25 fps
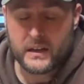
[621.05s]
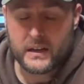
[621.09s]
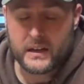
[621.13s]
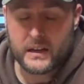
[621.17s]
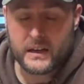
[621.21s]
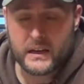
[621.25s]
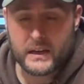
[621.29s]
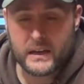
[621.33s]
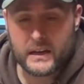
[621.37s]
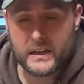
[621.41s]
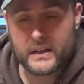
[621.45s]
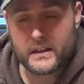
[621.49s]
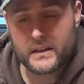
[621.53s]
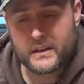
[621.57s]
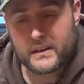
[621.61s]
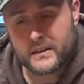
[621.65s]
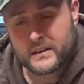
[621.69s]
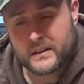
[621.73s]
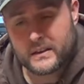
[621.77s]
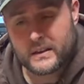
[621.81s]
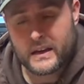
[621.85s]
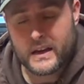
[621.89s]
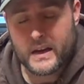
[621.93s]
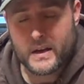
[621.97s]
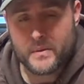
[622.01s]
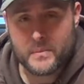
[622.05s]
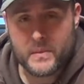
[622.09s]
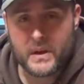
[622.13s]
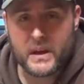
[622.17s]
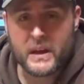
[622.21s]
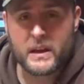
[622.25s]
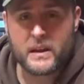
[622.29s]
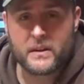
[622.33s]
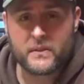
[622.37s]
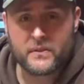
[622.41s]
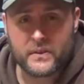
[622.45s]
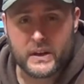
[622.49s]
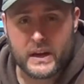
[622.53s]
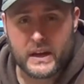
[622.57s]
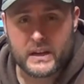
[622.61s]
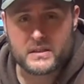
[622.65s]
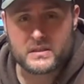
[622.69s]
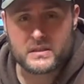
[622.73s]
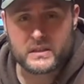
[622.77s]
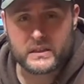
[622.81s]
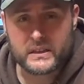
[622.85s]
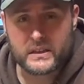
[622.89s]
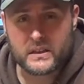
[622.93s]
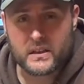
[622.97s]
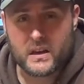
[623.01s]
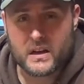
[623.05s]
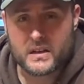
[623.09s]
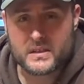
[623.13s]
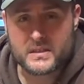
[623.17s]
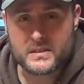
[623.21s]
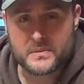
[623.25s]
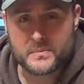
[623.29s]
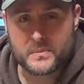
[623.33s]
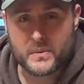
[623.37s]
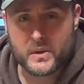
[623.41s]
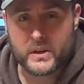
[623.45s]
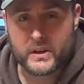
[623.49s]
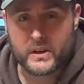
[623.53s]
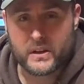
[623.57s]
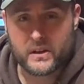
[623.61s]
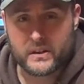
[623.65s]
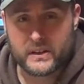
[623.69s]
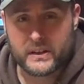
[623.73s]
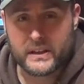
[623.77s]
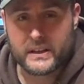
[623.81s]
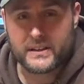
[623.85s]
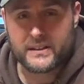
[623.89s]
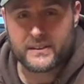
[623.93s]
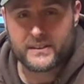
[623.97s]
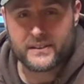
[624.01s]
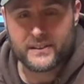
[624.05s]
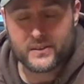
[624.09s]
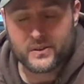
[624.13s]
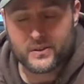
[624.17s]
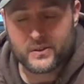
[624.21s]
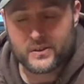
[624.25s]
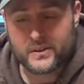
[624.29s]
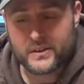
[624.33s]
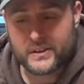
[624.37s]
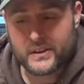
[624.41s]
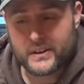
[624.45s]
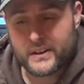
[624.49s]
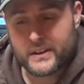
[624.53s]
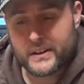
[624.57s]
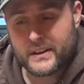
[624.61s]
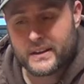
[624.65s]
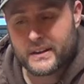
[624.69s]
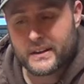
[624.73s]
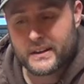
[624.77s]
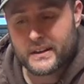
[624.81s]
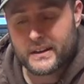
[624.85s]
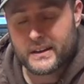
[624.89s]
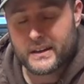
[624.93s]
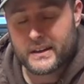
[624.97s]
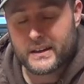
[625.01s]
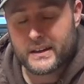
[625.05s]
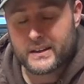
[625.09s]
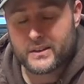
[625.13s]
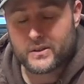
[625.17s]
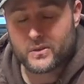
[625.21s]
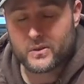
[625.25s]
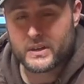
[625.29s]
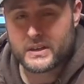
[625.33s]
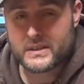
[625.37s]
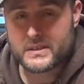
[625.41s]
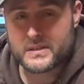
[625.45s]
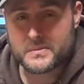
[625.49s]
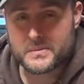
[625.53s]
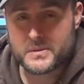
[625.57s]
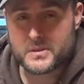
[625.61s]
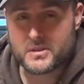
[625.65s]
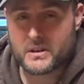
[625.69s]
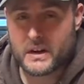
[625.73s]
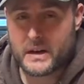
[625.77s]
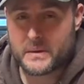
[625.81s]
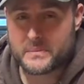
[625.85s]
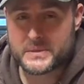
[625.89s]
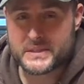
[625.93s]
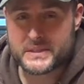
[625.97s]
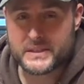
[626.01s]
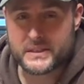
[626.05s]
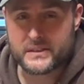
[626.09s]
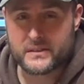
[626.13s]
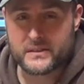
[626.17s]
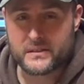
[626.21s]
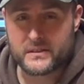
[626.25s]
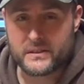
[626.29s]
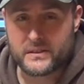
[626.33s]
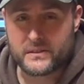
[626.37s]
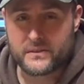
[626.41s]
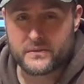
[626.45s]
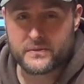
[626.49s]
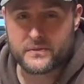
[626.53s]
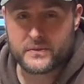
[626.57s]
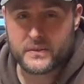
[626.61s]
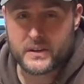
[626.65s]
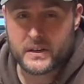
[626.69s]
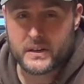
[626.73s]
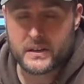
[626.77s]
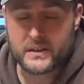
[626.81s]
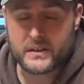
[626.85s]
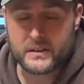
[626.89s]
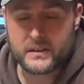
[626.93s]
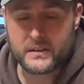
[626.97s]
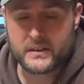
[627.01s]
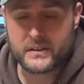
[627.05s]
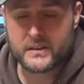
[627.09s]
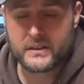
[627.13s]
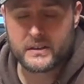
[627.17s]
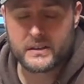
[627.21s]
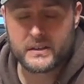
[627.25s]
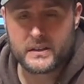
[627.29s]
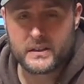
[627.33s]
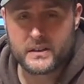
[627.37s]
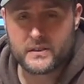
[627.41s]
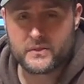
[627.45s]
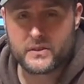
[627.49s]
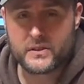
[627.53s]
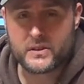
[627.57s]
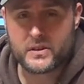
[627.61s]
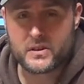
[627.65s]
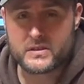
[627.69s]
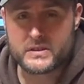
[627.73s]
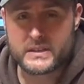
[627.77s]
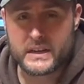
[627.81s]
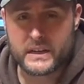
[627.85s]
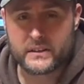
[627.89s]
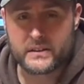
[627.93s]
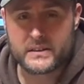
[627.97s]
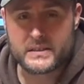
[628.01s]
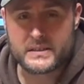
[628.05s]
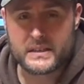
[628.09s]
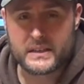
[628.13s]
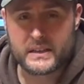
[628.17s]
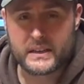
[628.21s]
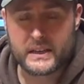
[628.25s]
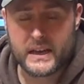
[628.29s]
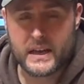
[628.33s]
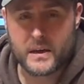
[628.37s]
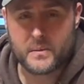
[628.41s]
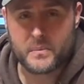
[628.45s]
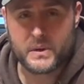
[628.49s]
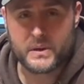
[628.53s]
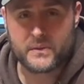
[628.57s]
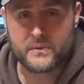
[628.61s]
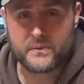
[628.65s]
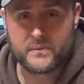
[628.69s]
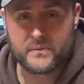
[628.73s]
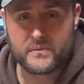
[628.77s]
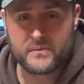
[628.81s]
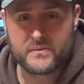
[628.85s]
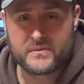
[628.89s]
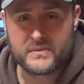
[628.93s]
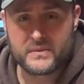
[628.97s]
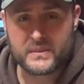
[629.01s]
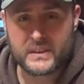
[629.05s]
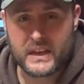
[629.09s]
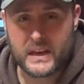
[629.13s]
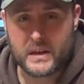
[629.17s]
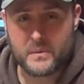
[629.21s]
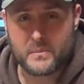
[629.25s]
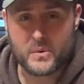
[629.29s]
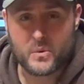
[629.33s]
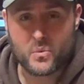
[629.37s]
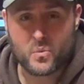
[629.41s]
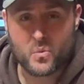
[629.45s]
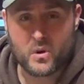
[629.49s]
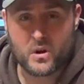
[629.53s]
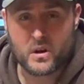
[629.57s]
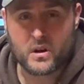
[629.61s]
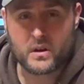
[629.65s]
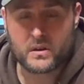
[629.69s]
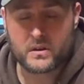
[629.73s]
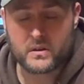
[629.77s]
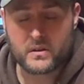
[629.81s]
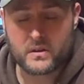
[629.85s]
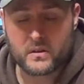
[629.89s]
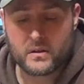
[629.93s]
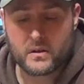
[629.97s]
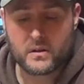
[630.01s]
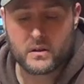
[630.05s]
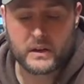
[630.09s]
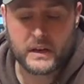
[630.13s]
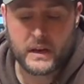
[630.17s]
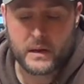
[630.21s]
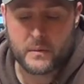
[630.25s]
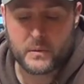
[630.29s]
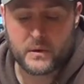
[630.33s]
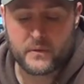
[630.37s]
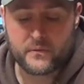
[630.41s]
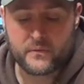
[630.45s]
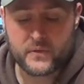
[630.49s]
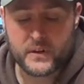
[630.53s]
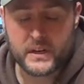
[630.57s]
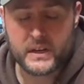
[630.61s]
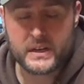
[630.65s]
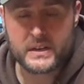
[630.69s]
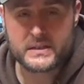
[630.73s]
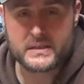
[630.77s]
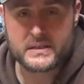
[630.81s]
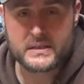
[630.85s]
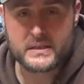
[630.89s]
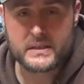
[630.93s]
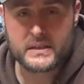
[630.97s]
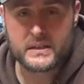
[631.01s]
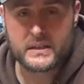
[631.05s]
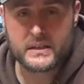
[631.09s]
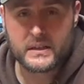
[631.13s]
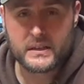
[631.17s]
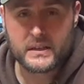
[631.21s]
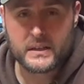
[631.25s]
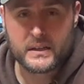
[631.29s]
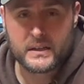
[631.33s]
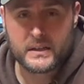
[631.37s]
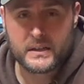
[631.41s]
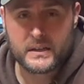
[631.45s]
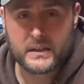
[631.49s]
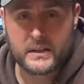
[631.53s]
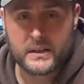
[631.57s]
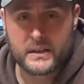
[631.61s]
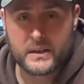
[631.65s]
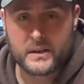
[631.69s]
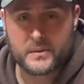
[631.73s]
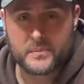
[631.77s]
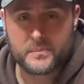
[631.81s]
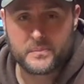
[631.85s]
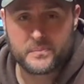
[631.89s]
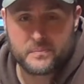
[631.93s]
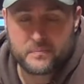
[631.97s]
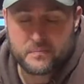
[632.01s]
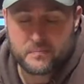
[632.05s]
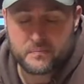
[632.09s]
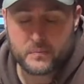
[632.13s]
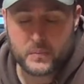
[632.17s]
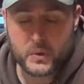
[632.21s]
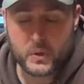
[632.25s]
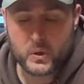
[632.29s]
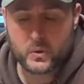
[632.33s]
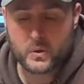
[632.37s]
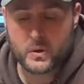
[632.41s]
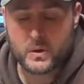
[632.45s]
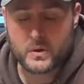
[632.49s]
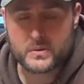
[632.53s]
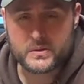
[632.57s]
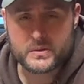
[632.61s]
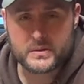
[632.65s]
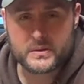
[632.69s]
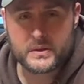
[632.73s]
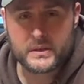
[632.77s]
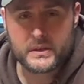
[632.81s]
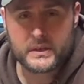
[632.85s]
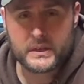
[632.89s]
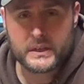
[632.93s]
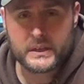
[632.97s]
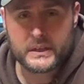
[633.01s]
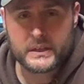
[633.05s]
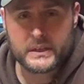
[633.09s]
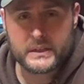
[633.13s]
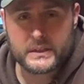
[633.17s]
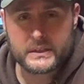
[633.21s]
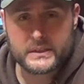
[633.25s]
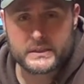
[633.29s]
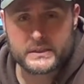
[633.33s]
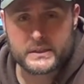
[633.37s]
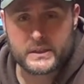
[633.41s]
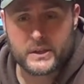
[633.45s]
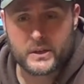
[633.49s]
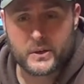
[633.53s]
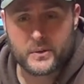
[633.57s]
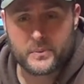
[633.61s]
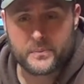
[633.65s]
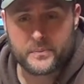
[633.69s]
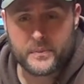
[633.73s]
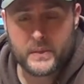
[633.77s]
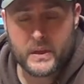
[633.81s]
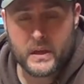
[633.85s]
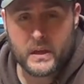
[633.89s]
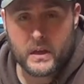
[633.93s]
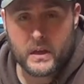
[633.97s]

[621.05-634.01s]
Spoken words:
and I may have actually lost some money on that deal. I do get some scrap steel if it turns out this thing can't be worked or can't be fixed, but who knows. So